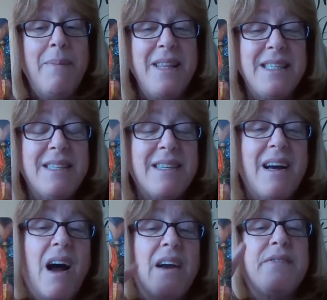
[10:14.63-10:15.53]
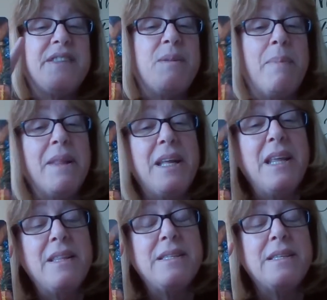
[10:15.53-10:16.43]
This is a card of
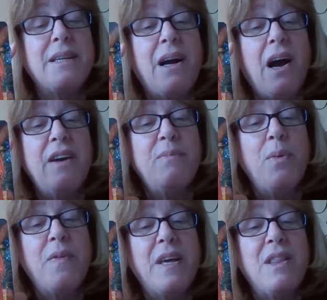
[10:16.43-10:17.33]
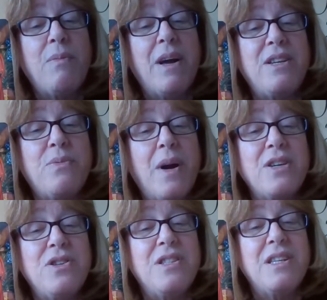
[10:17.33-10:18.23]
stability. This is a card of moving in the right
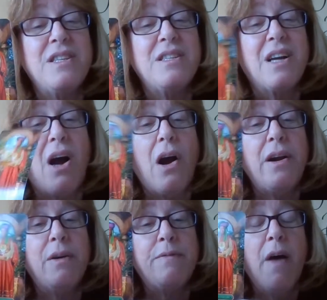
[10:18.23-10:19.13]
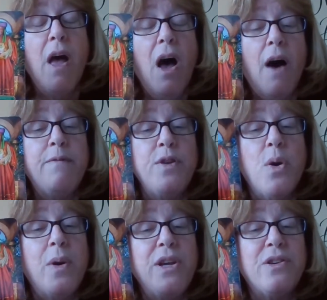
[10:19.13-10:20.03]
direction. This is a card of
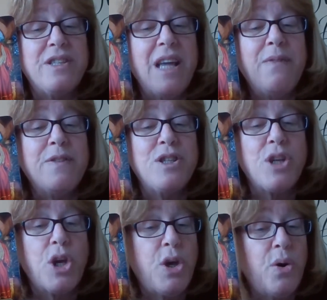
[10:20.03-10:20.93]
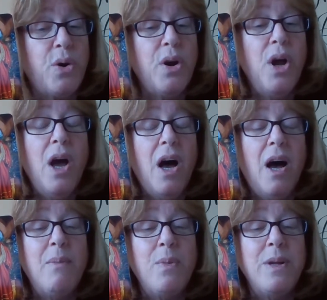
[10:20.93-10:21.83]
knowing you're safe and secure
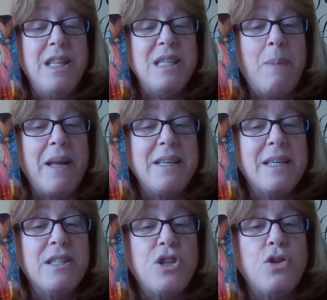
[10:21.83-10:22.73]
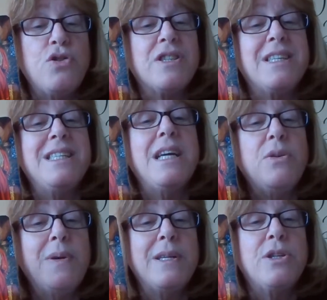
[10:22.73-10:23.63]
with these pentacles. You're just
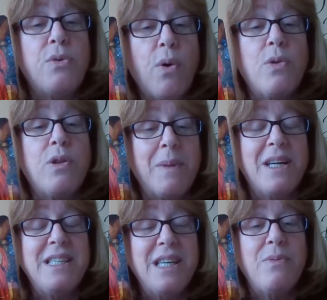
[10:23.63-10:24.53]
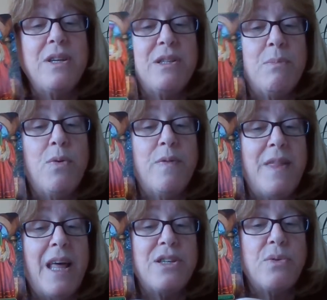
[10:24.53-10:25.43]
continuing to grow them and continuing to move in
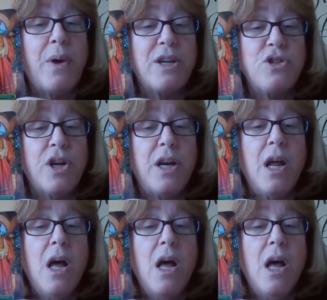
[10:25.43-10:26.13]
that direction,